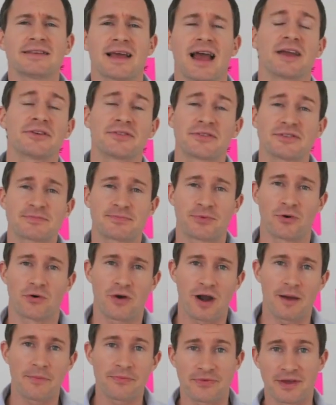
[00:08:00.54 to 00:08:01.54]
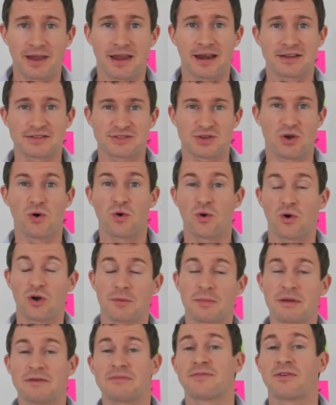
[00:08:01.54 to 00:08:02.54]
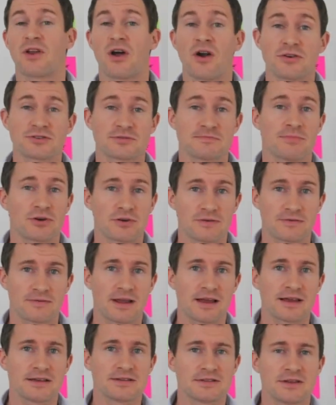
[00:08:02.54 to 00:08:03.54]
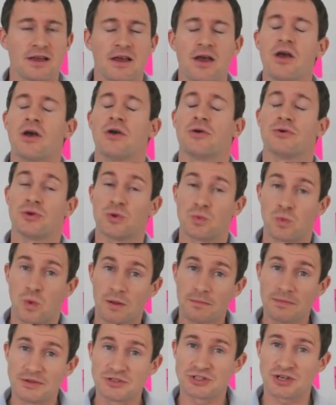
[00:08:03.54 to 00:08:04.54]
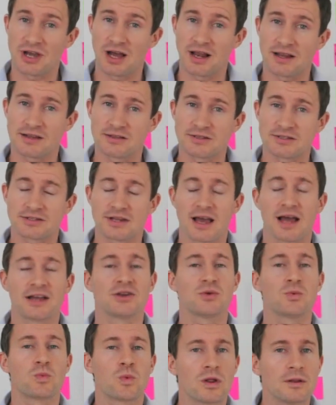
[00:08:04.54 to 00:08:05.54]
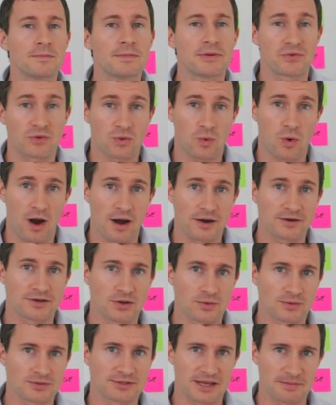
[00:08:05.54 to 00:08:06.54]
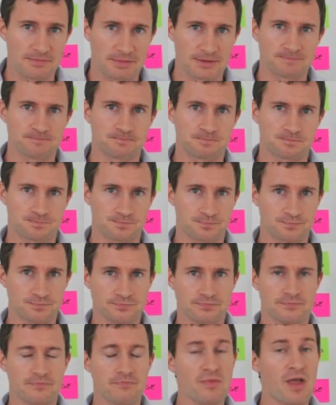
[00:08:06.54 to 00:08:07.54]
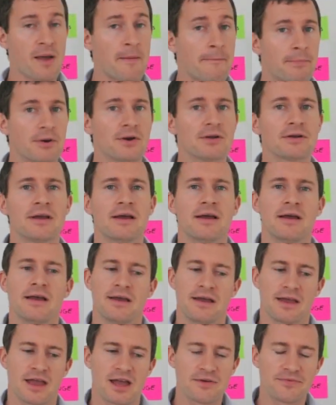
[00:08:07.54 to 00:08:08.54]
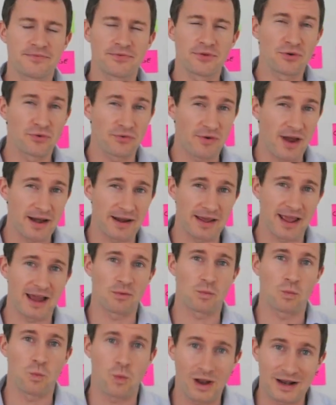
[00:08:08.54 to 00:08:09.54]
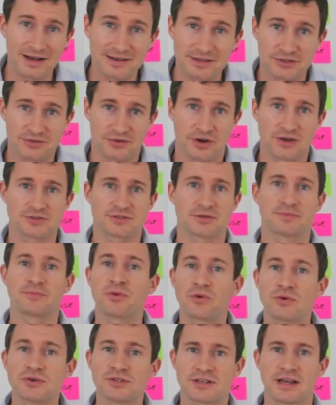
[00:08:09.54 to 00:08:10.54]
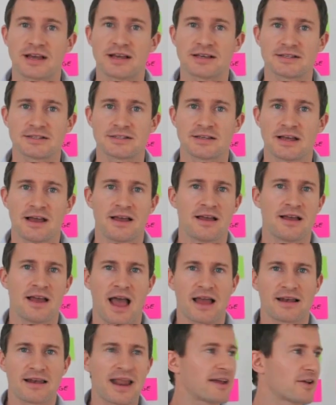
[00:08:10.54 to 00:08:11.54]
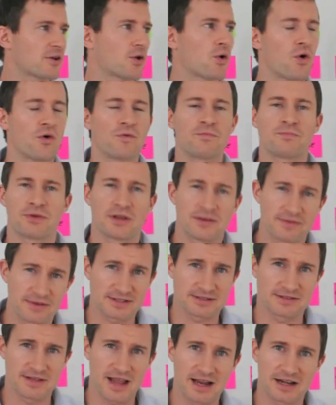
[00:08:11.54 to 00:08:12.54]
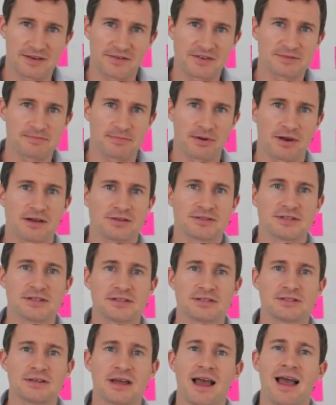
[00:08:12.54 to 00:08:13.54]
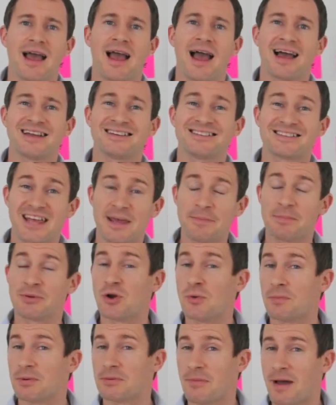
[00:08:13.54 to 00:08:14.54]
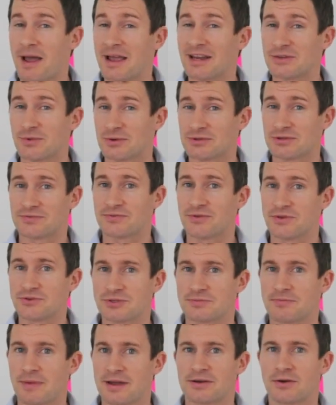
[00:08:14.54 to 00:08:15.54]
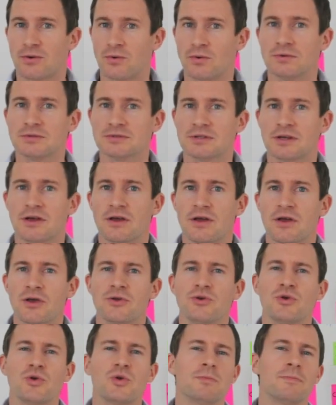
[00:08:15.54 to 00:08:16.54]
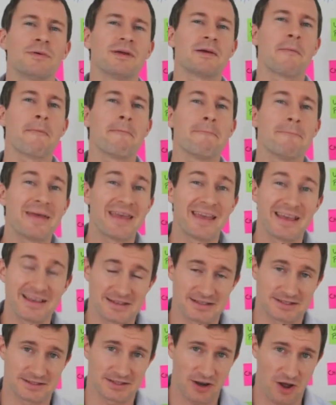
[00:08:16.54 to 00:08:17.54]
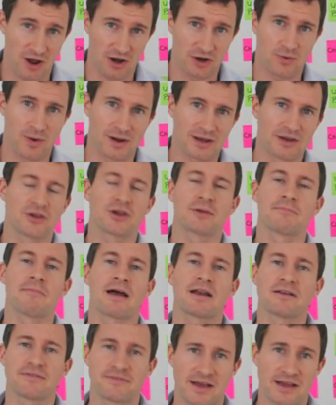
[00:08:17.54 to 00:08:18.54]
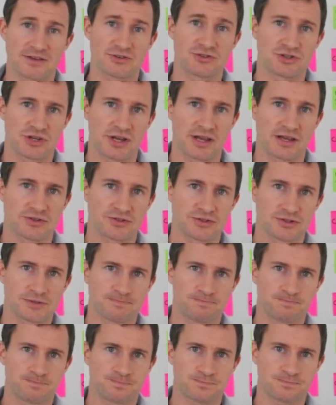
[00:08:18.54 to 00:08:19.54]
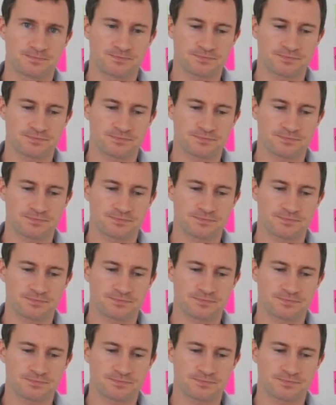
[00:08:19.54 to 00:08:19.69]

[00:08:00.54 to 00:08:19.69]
to enter this program thinking it's all going to be flowers and butterflies. You will be challenged and you will be required to go deep. But if you're ready and willing to trust the process and let go of previous negative experiences and to keep an open mind what the future might hold, you'll be amazed how quickly you can manifest change.